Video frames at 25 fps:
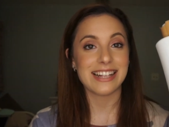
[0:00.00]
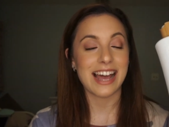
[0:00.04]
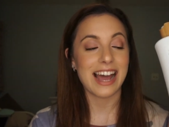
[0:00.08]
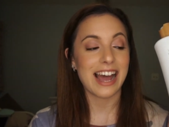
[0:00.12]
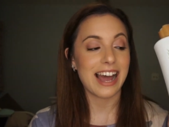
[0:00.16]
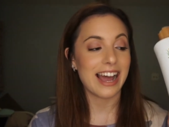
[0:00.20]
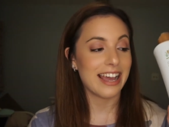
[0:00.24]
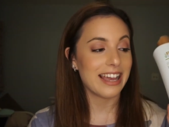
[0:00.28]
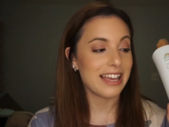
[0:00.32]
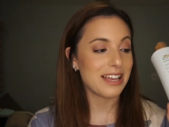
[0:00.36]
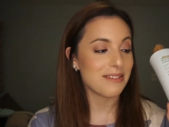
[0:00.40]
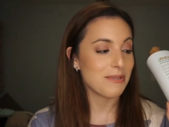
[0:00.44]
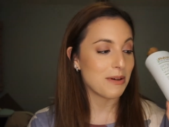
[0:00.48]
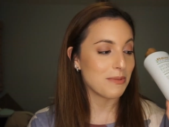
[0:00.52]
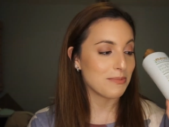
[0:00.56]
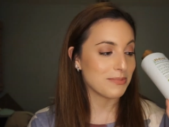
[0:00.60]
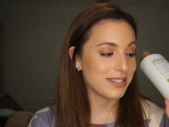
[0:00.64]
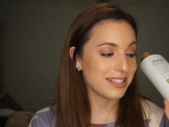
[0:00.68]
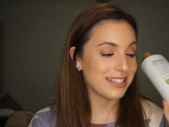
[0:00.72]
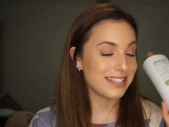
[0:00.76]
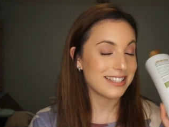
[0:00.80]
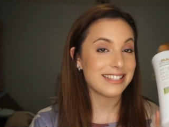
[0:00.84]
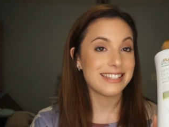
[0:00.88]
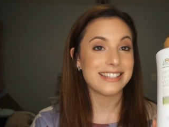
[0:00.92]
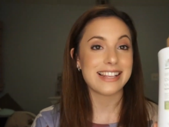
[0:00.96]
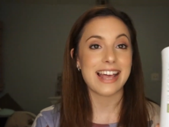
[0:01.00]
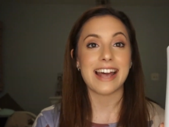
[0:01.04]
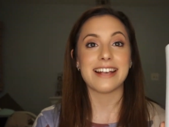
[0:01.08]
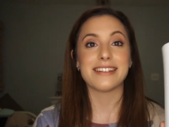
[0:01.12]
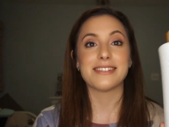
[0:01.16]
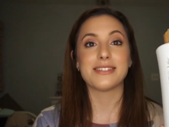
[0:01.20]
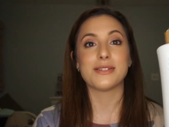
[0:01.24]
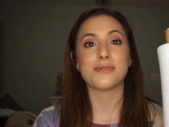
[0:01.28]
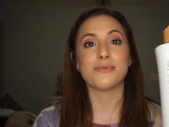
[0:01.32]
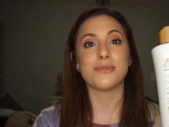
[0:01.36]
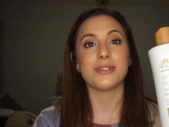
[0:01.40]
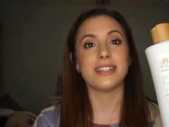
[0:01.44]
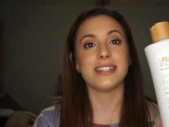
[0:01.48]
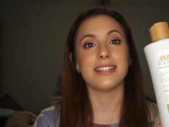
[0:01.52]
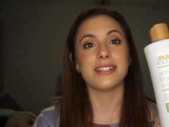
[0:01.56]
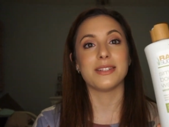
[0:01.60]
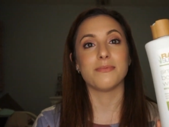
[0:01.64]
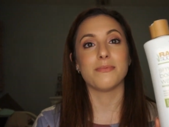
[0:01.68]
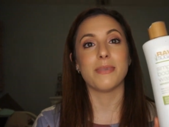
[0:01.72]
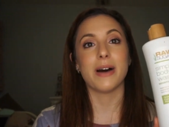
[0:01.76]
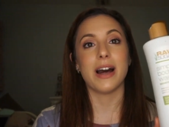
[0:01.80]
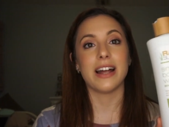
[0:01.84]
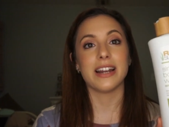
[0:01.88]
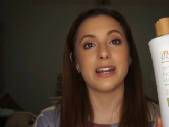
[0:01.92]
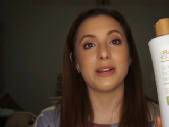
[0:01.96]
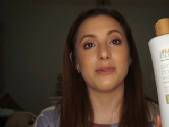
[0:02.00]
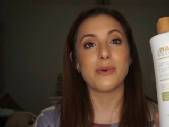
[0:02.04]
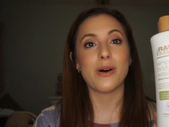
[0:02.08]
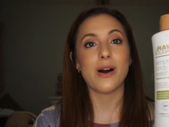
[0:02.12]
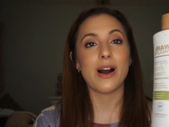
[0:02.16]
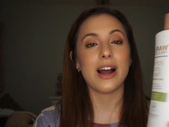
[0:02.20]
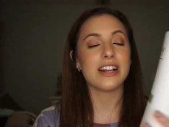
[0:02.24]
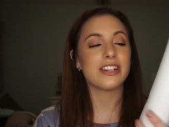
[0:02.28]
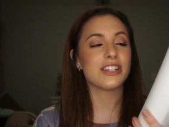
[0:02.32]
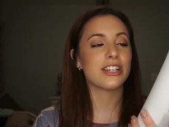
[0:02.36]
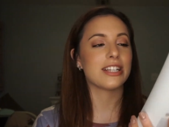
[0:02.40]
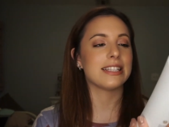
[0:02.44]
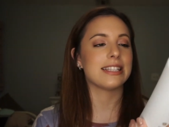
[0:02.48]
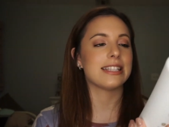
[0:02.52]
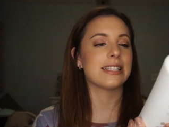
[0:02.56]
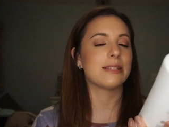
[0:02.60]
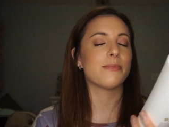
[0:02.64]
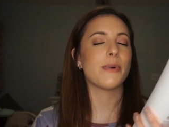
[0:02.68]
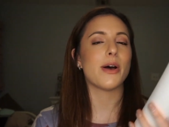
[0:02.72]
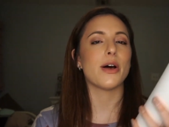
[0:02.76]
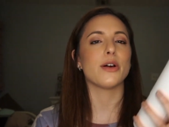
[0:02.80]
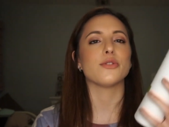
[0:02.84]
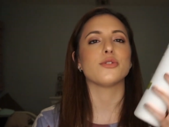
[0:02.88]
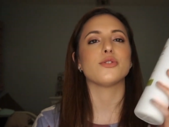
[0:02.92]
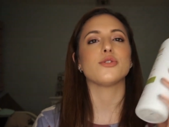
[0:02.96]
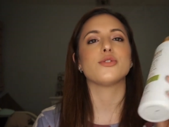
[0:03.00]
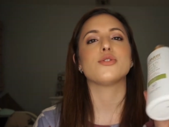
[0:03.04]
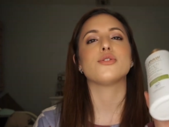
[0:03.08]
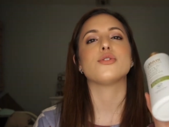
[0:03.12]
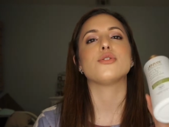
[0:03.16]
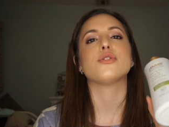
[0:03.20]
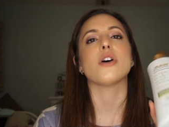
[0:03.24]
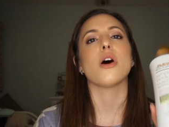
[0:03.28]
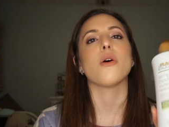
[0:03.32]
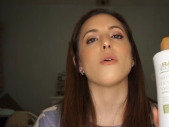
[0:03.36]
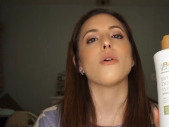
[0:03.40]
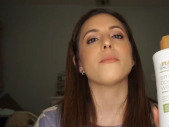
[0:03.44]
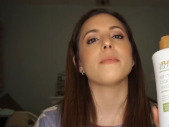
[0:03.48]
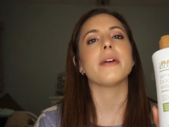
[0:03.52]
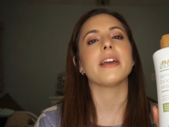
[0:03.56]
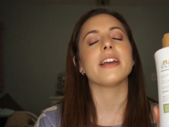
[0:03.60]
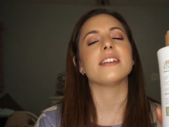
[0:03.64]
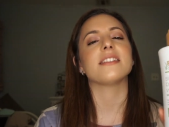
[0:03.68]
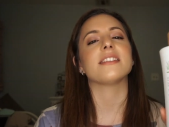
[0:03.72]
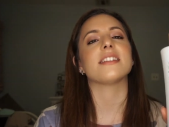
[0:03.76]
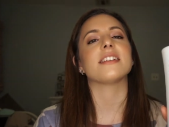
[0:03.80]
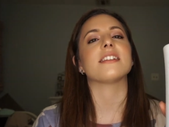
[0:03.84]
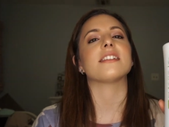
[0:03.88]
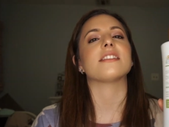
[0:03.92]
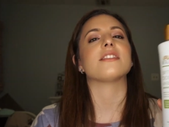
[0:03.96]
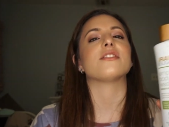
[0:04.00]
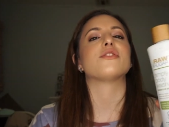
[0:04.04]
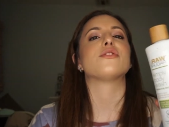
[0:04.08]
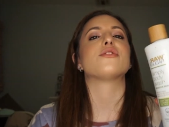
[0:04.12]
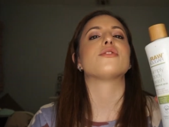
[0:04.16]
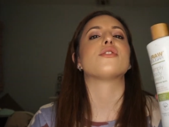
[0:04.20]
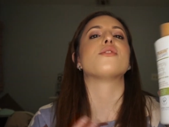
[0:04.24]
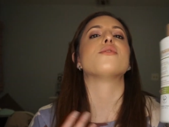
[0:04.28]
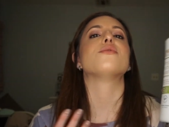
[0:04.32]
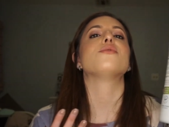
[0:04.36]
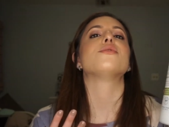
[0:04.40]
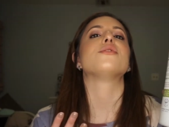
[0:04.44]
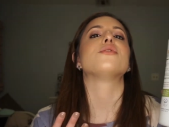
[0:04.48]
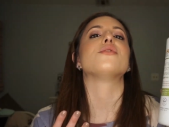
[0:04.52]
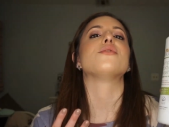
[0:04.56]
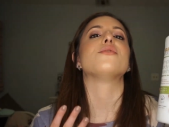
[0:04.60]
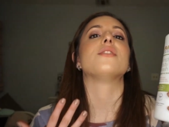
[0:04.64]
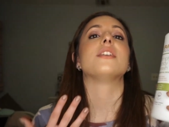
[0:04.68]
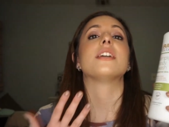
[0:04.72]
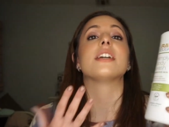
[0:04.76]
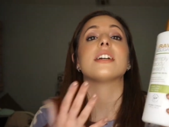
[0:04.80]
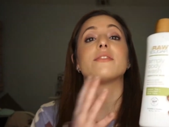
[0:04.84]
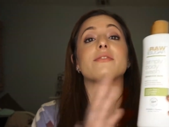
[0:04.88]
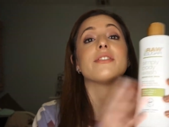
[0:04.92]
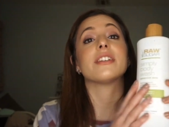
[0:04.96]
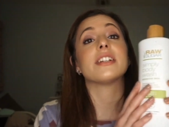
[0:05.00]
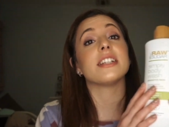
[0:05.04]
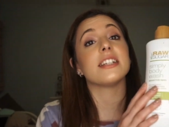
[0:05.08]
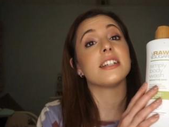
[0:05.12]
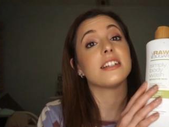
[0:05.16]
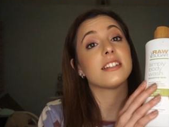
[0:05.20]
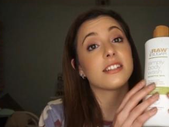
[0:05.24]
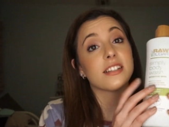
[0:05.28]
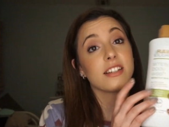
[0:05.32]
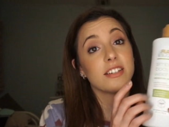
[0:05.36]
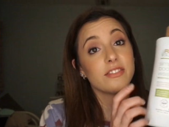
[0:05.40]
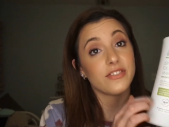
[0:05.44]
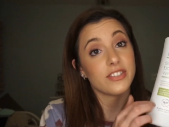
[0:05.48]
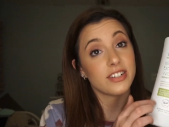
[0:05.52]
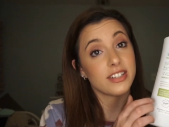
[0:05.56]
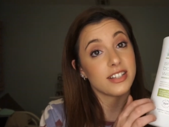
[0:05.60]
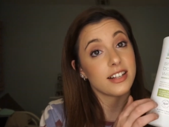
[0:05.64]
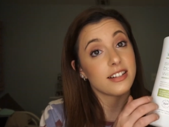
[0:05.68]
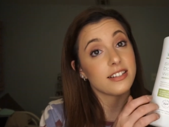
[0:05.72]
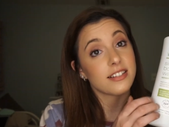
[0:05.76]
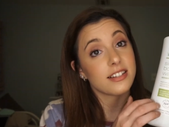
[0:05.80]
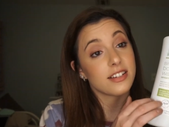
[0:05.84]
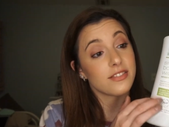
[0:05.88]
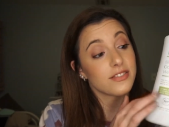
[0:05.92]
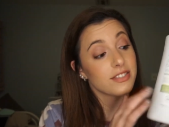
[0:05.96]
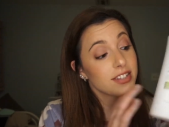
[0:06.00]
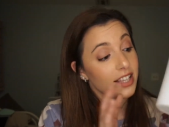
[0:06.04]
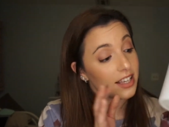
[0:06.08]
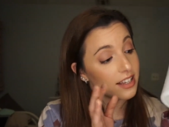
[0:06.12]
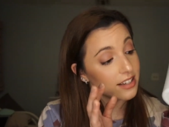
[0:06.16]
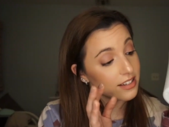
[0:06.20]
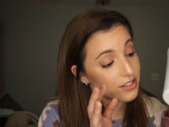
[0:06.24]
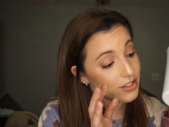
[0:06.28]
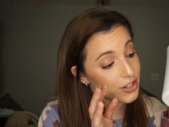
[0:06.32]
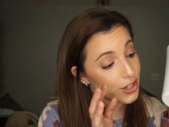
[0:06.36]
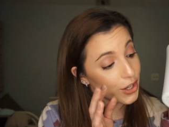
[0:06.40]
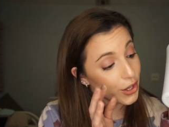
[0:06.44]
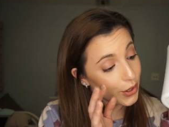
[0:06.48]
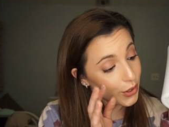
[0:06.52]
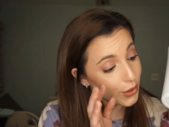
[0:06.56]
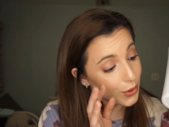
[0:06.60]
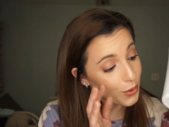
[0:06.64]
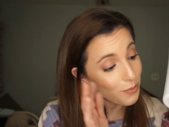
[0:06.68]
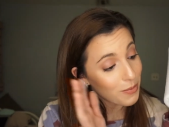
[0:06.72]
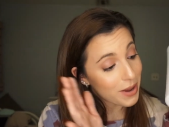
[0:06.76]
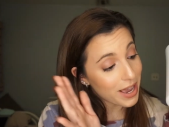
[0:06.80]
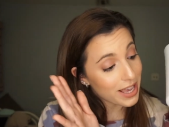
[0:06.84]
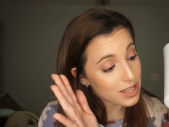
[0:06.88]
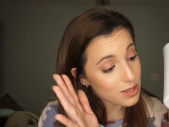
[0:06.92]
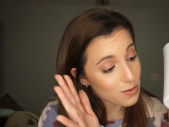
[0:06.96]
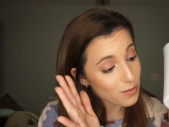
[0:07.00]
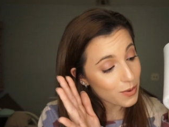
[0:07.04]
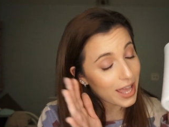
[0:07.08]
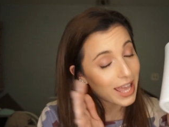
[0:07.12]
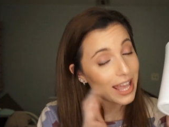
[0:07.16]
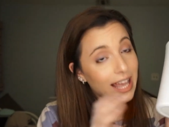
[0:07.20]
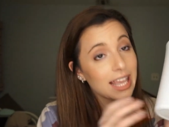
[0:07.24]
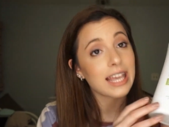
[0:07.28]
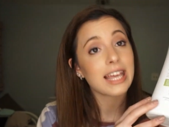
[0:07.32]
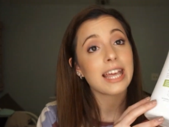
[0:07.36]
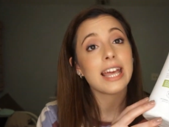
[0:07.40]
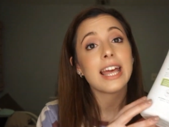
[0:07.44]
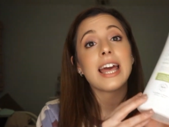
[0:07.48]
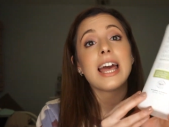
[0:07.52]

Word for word: I am obsessed with this body wash. It smells so amazing. It's so soothing. It really is good for sensitive skin too, by the way.